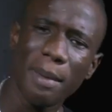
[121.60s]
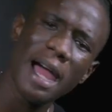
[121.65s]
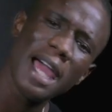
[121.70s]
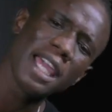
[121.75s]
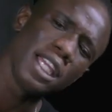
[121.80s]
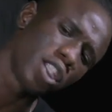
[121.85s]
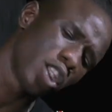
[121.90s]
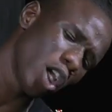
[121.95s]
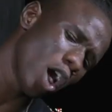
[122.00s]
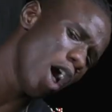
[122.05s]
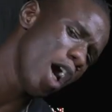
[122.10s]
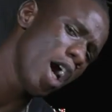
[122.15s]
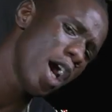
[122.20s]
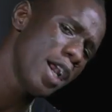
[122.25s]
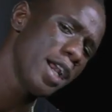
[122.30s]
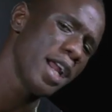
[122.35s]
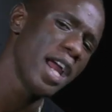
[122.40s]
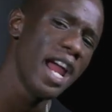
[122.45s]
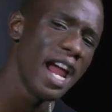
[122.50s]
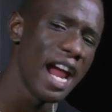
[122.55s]
by
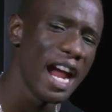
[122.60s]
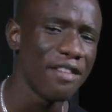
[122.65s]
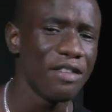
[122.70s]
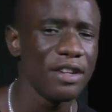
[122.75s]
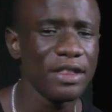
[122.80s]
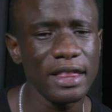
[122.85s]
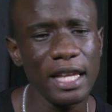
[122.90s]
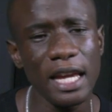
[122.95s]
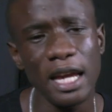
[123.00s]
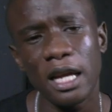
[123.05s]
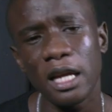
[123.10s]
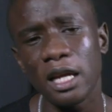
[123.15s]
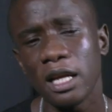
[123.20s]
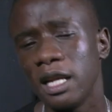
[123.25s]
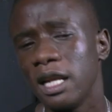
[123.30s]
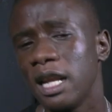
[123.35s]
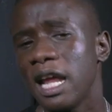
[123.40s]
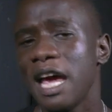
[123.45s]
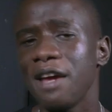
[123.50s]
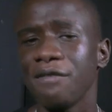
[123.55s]
Turn, everything
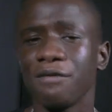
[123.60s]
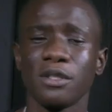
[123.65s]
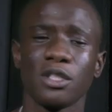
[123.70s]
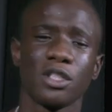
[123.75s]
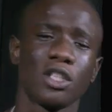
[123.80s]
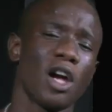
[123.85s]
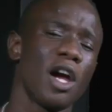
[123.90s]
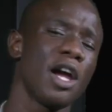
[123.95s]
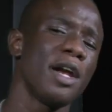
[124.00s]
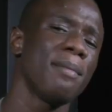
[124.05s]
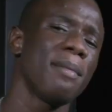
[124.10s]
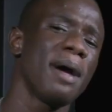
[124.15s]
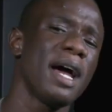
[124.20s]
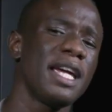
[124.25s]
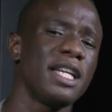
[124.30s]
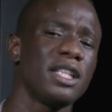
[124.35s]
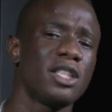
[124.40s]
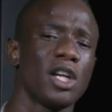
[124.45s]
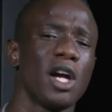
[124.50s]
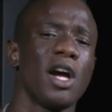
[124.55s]
in life is Turn
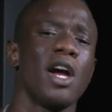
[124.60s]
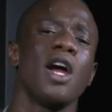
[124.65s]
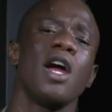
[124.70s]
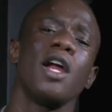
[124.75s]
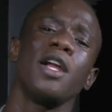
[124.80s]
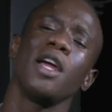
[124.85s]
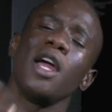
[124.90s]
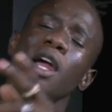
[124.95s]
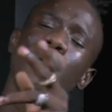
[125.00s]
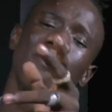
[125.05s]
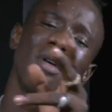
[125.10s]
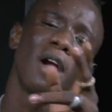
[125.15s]
by Turn.